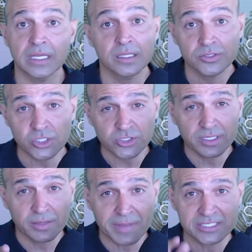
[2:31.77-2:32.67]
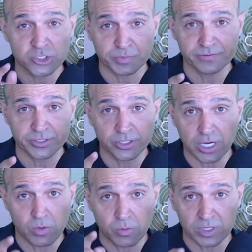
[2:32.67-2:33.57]
Just a little message before you
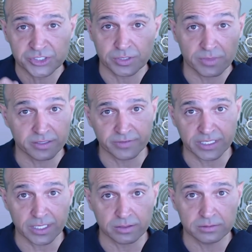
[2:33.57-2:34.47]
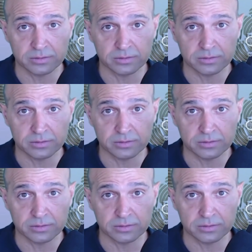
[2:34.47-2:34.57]
go and watch some other video.